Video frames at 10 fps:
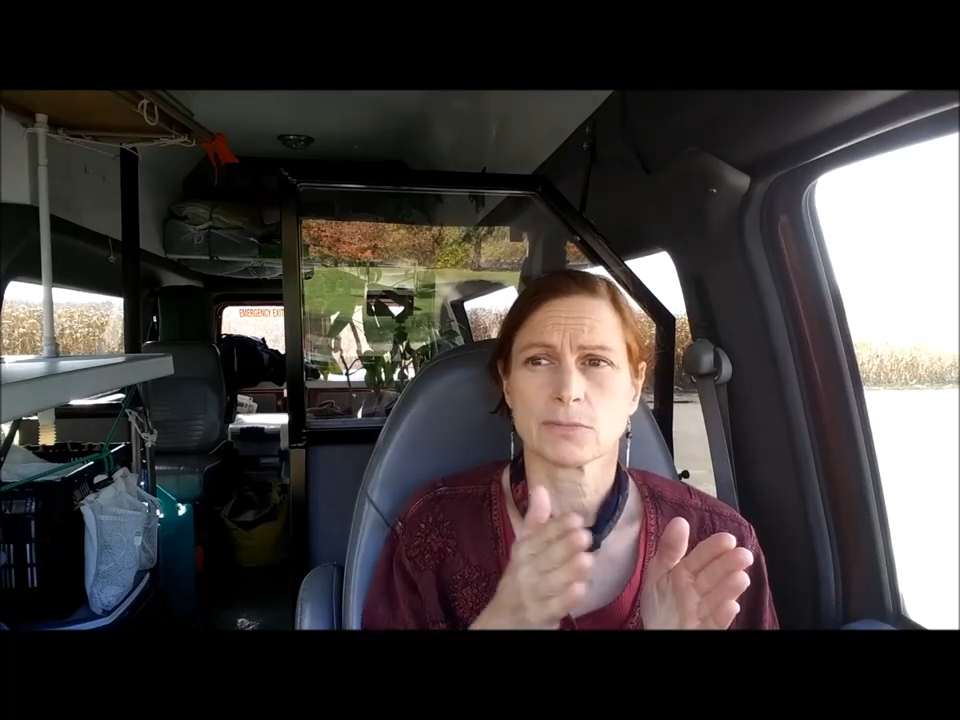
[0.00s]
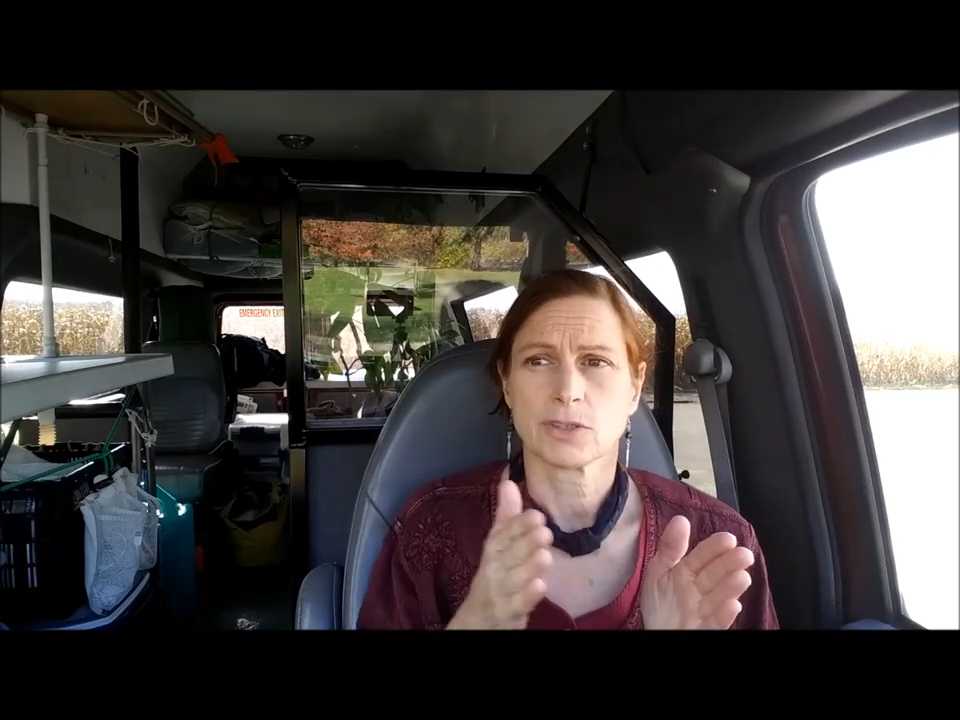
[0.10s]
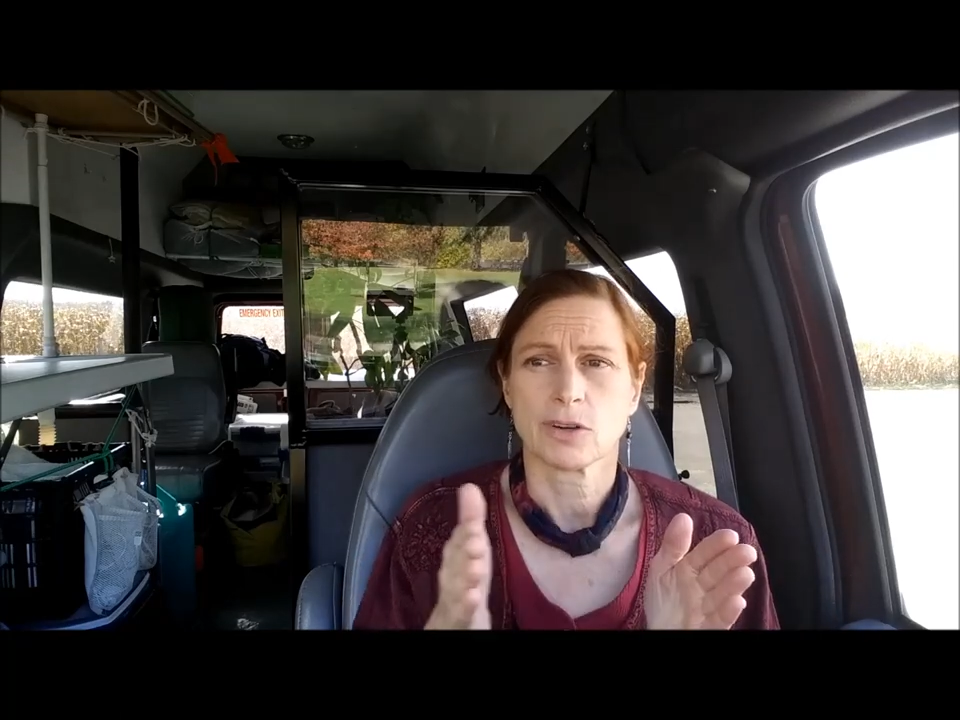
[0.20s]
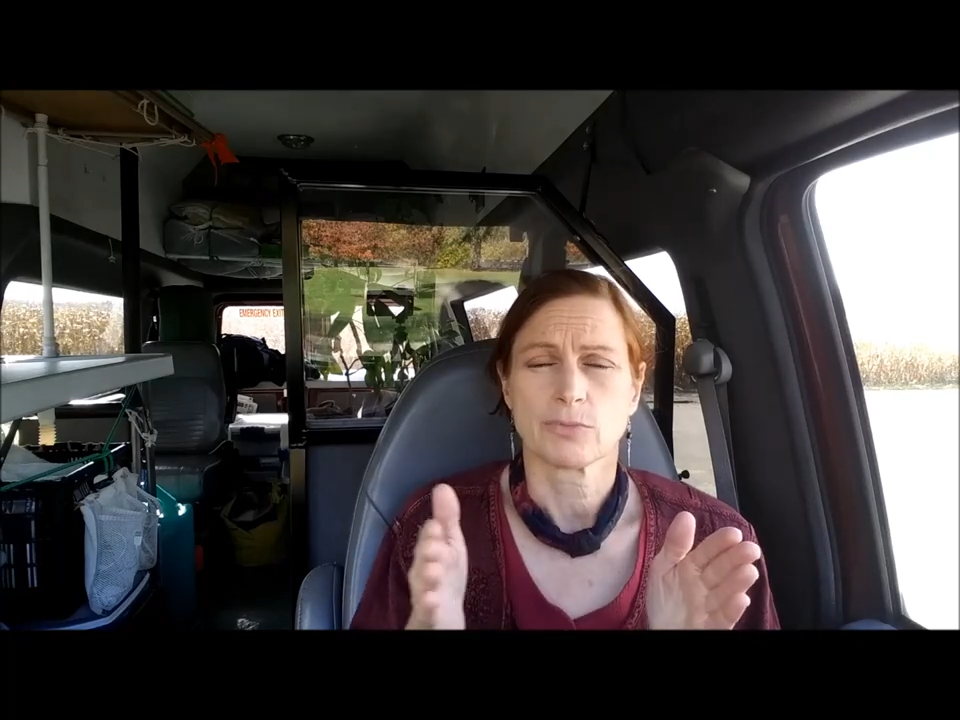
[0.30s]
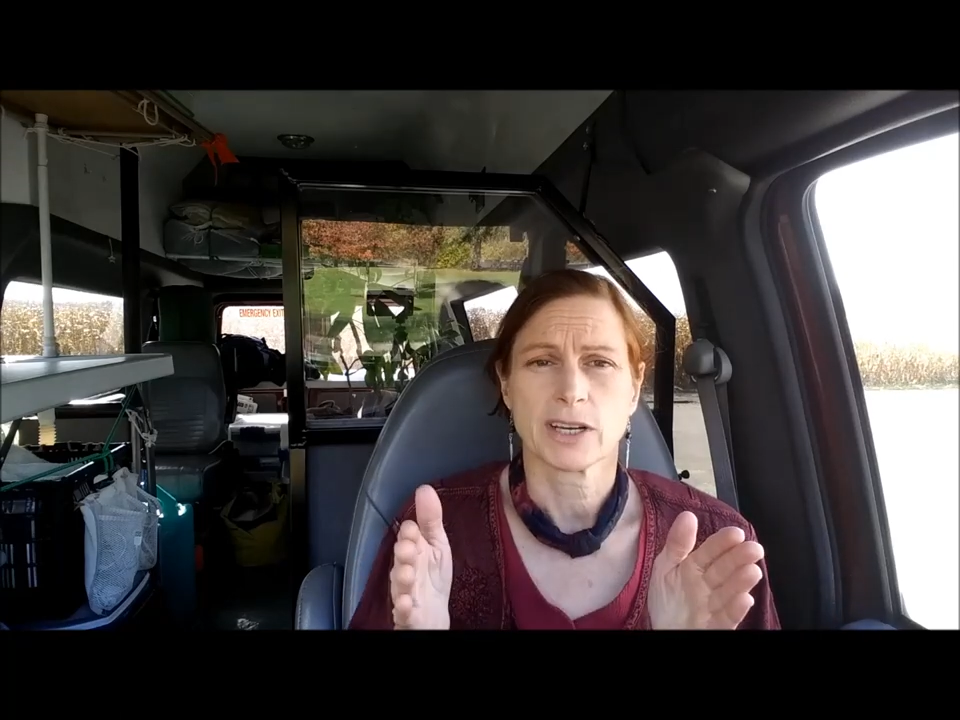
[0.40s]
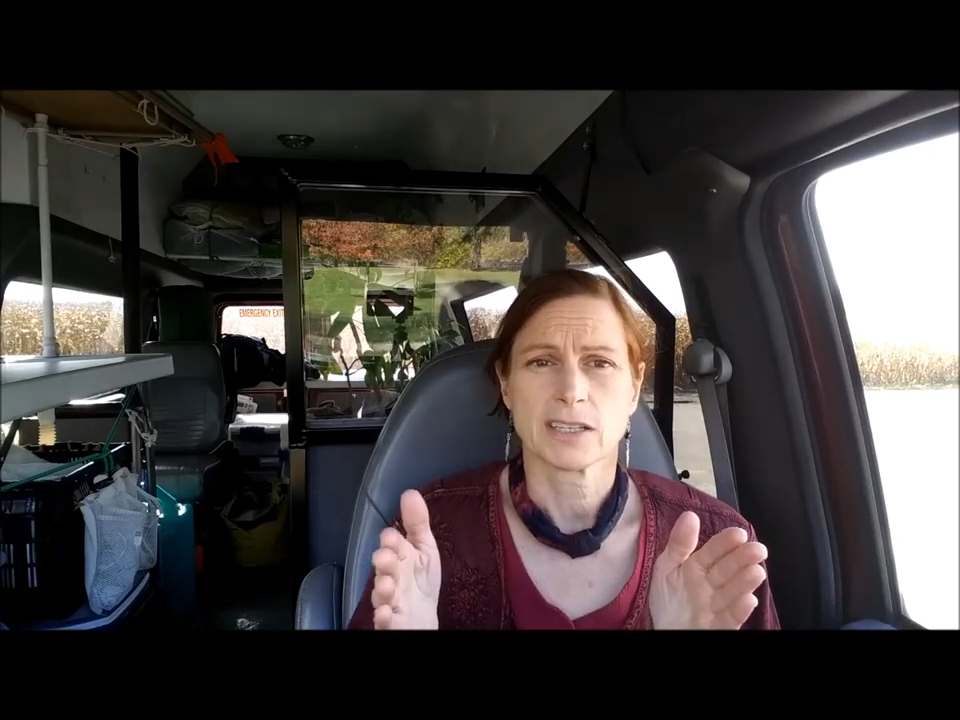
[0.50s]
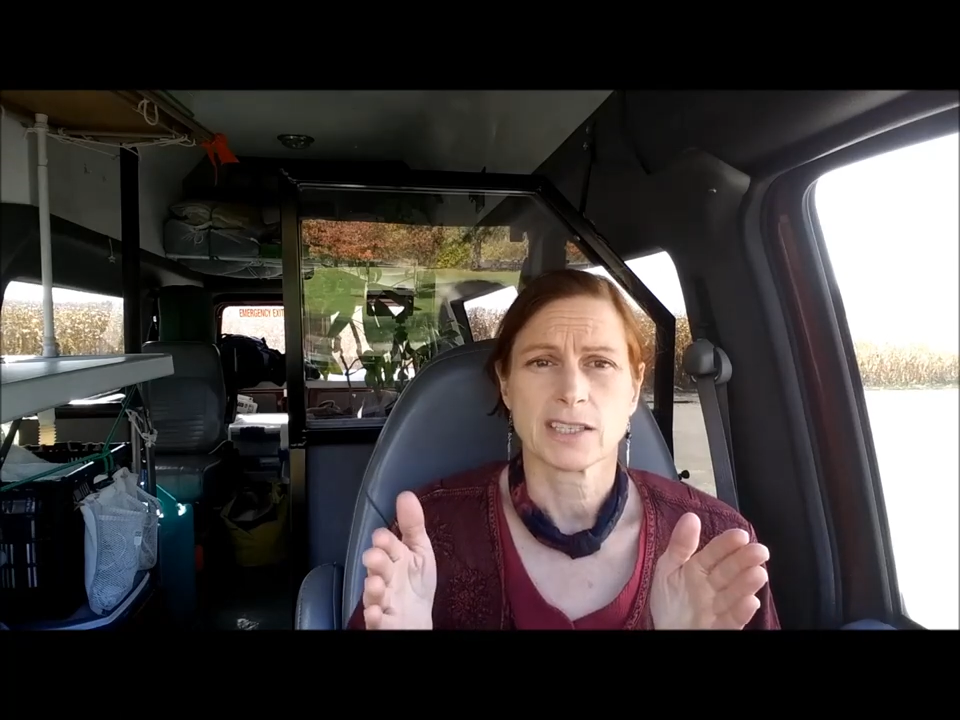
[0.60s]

you know, break